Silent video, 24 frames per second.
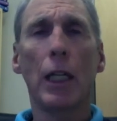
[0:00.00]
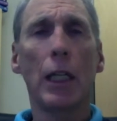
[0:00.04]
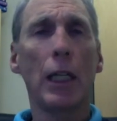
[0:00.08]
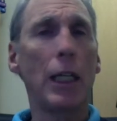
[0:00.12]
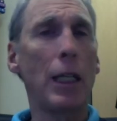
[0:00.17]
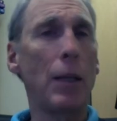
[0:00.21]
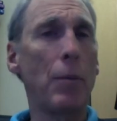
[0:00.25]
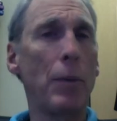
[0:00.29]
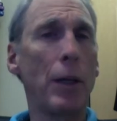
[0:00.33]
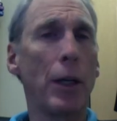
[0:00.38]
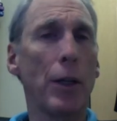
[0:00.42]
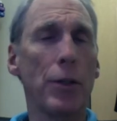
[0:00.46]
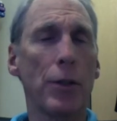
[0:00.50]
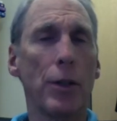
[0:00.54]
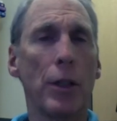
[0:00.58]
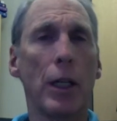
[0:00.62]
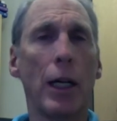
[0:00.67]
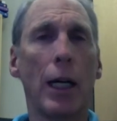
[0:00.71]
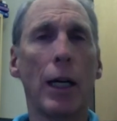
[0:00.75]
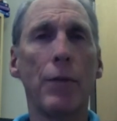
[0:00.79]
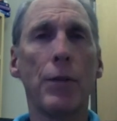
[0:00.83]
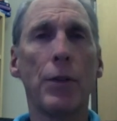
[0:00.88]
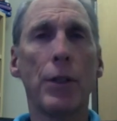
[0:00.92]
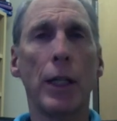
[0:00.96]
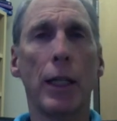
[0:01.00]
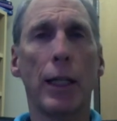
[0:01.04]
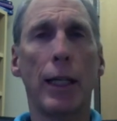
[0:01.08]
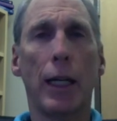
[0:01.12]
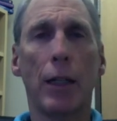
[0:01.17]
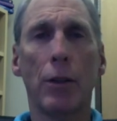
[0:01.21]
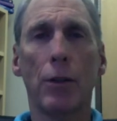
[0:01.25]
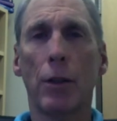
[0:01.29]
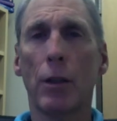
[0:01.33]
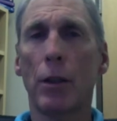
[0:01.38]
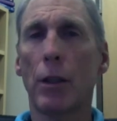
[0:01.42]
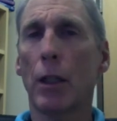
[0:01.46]
emails that I've sent
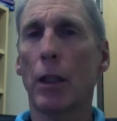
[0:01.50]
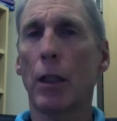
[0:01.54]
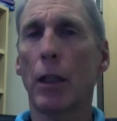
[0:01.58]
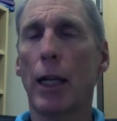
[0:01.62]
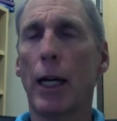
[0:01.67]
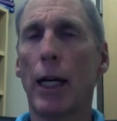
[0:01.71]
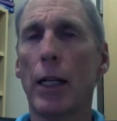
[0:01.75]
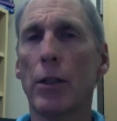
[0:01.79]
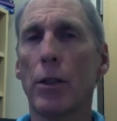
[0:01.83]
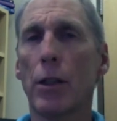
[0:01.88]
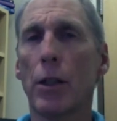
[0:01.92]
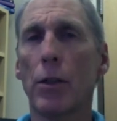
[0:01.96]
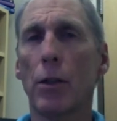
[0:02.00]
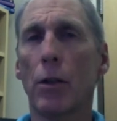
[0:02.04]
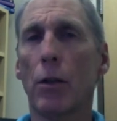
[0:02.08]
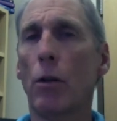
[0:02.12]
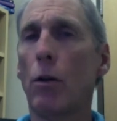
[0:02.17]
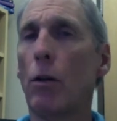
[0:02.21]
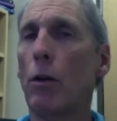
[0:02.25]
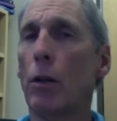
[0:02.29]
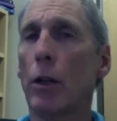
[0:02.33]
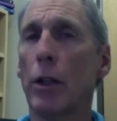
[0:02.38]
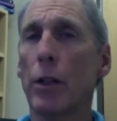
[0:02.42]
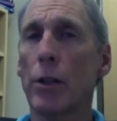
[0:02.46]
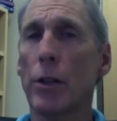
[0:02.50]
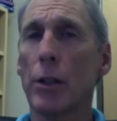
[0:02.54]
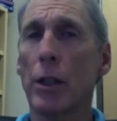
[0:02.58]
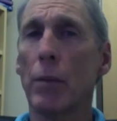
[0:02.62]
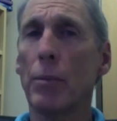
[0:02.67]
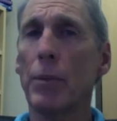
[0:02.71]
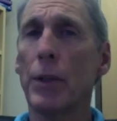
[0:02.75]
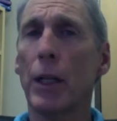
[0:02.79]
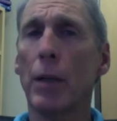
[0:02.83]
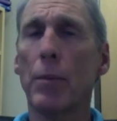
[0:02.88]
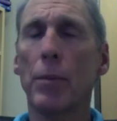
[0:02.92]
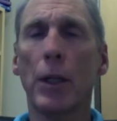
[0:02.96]
out to the class as a whole, because
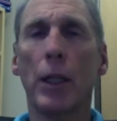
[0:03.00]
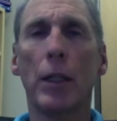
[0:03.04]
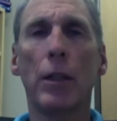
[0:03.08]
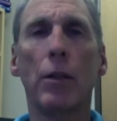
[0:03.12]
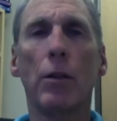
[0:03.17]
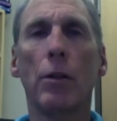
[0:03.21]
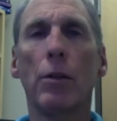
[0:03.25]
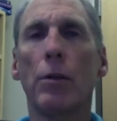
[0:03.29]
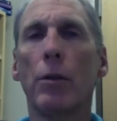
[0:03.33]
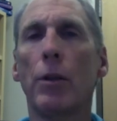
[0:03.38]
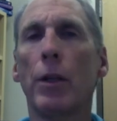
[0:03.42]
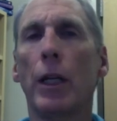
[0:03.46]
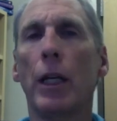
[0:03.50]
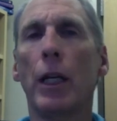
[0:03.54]
sometimes I don't